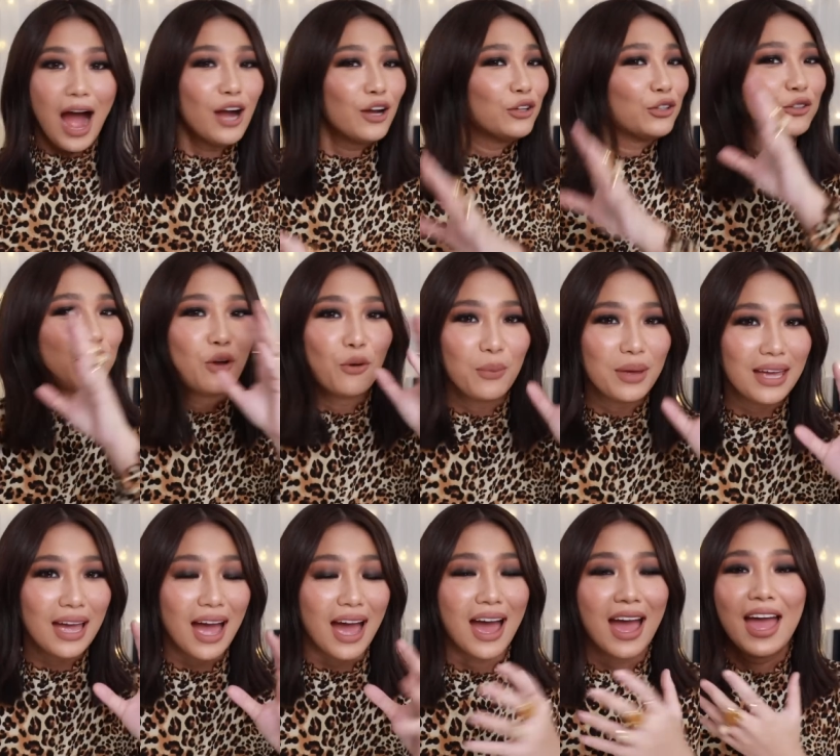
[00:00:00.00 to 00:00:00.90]
ang dumi
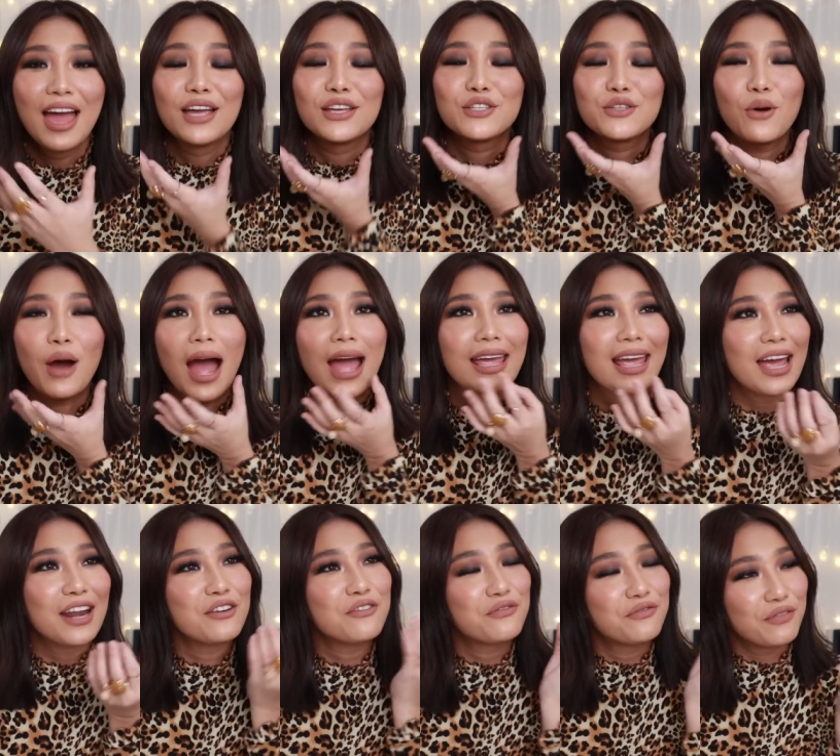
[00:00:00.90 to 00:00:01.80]
nga. So I
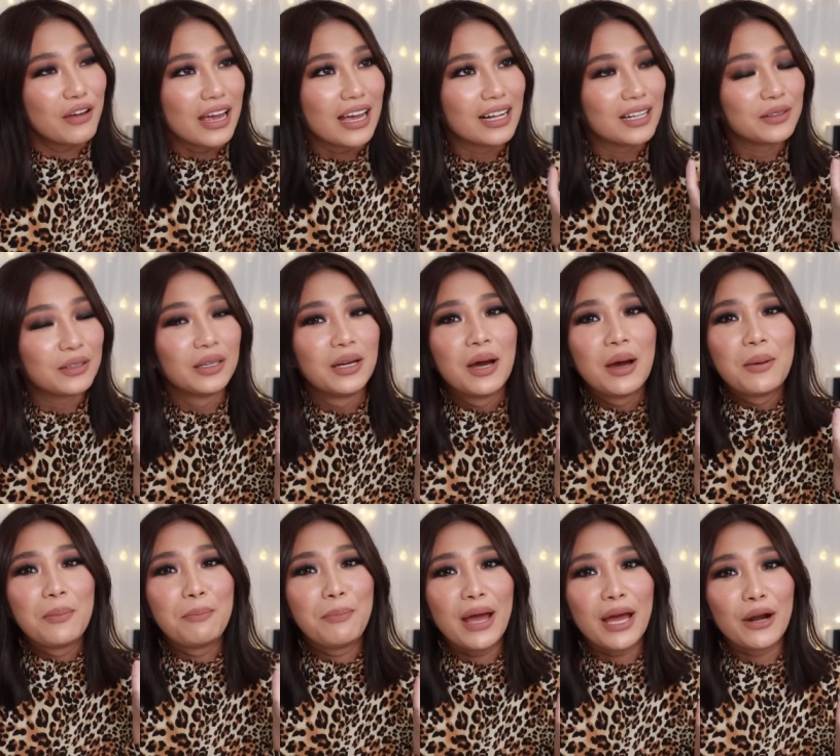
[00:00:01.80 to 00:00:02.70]
kind of failed.
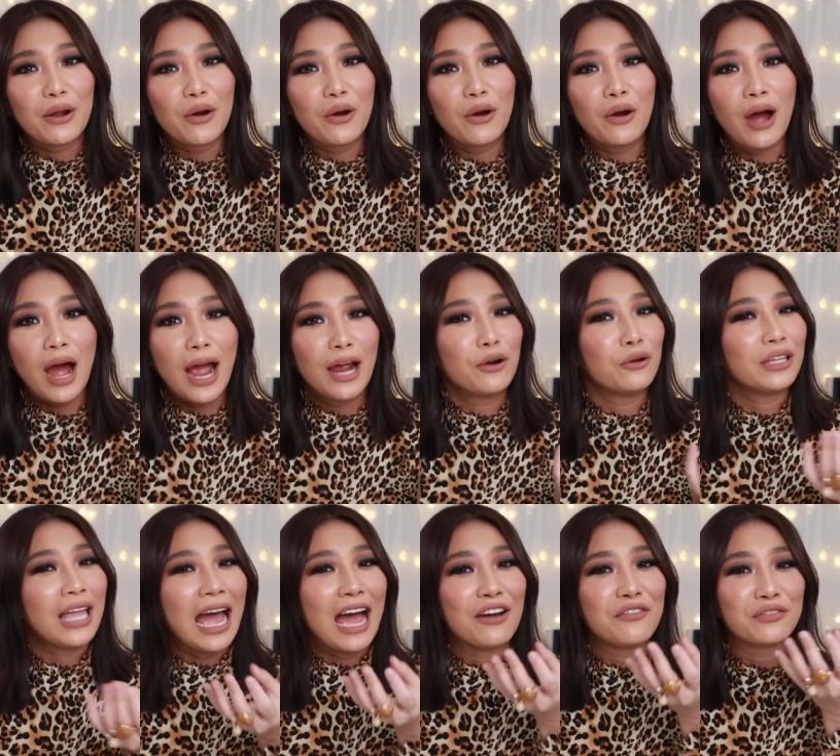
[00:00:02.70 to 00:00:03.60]
Pero I
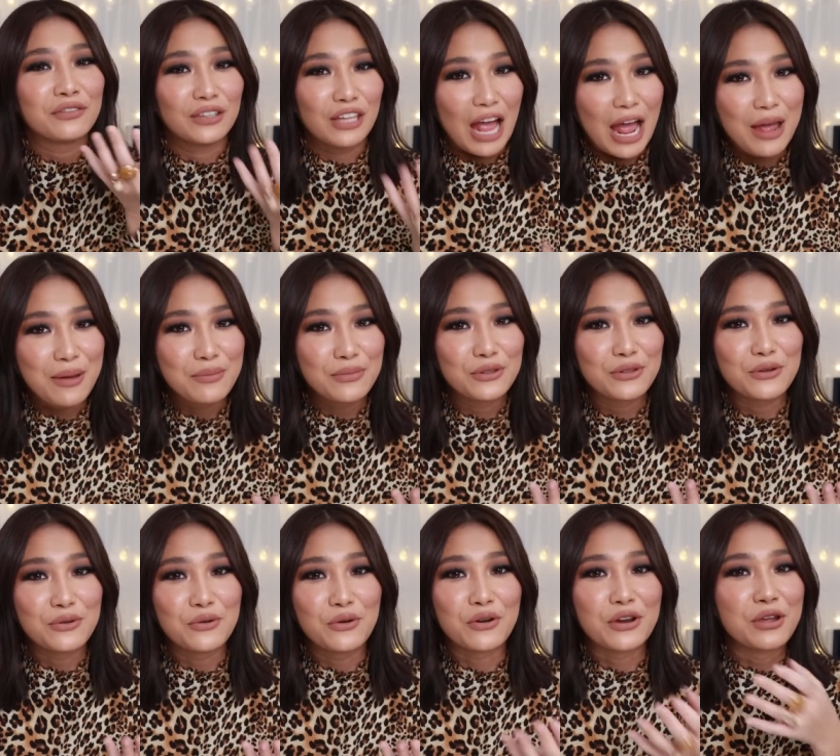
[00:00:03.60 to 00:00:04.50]
don't have time
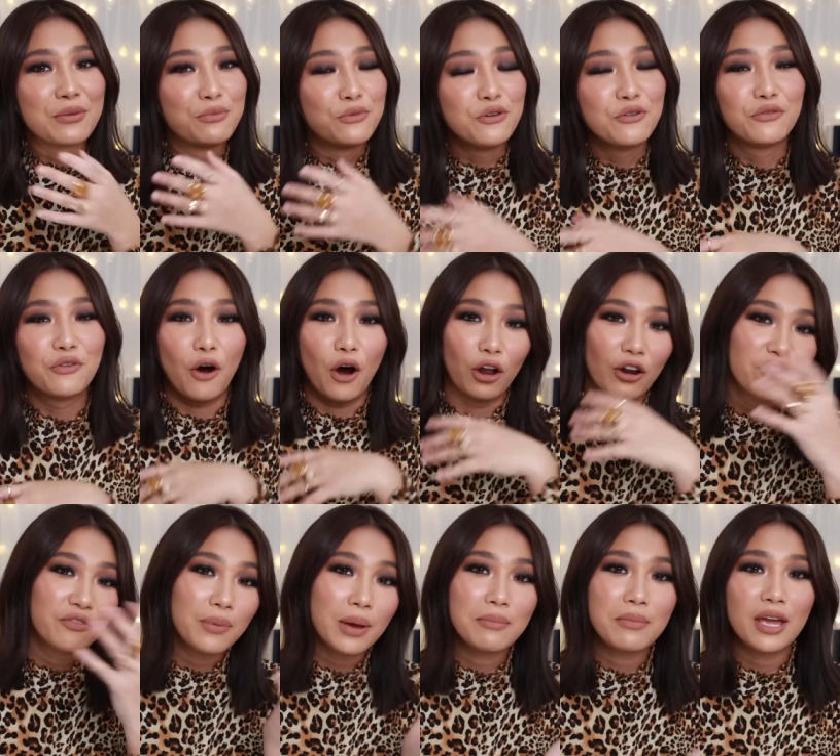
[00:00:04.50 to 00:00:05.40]
to remove all
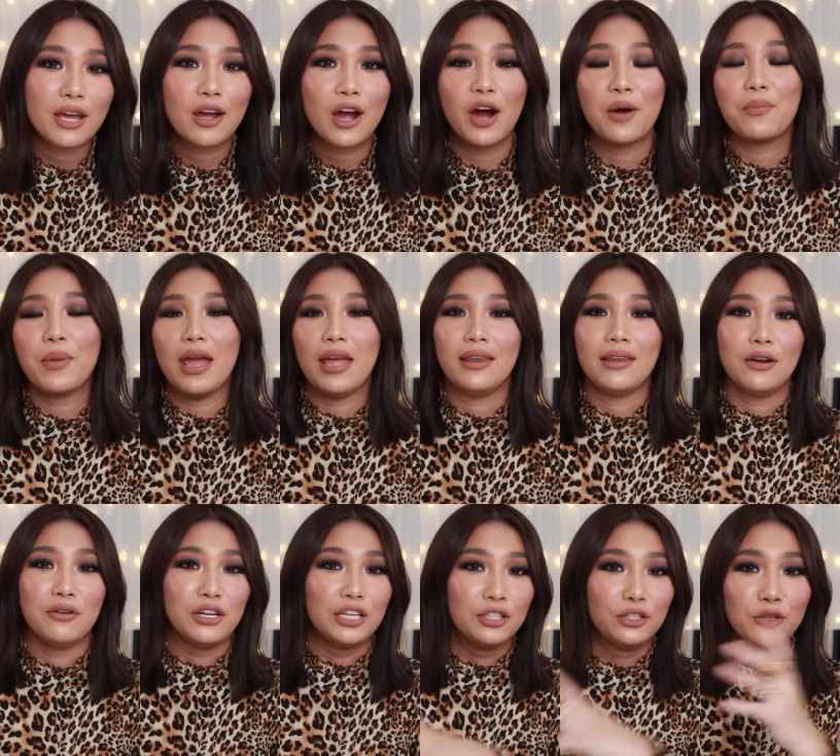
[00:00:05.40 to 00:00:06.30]
of my makeup and
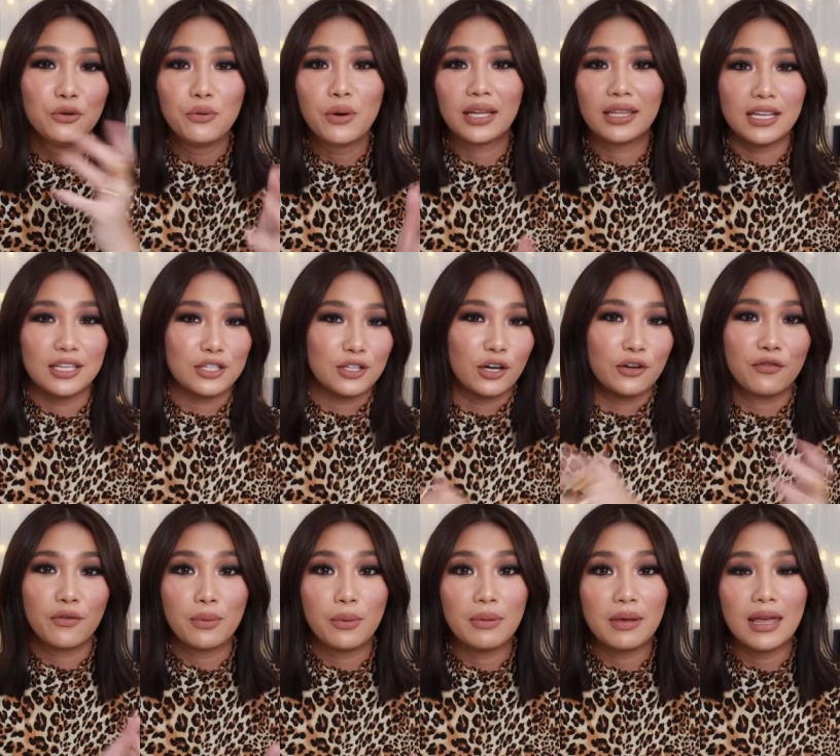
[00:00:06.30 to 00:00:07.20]
redo it and start
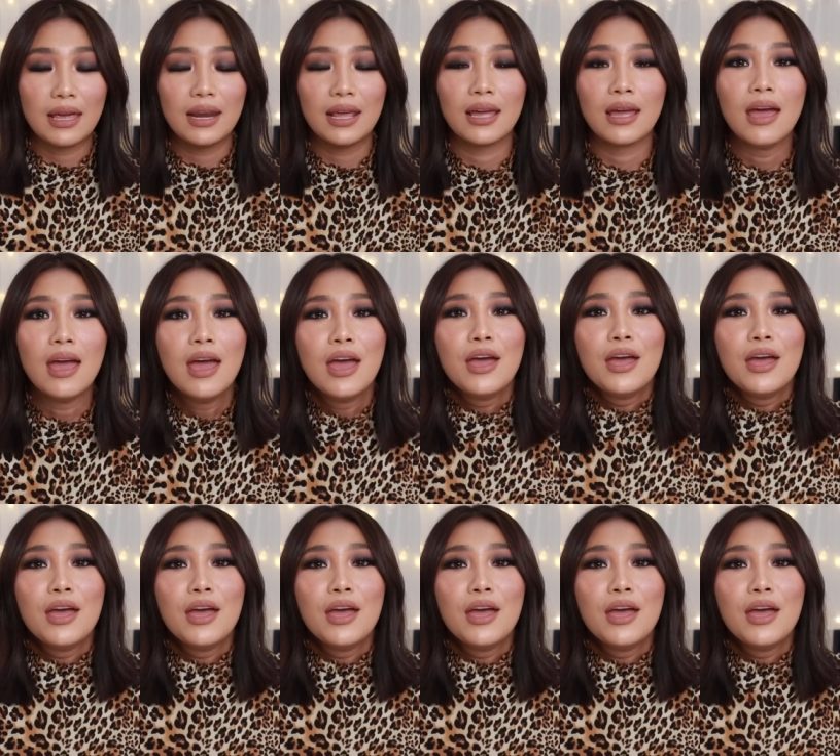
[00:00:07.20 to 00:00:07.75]
from the beginning.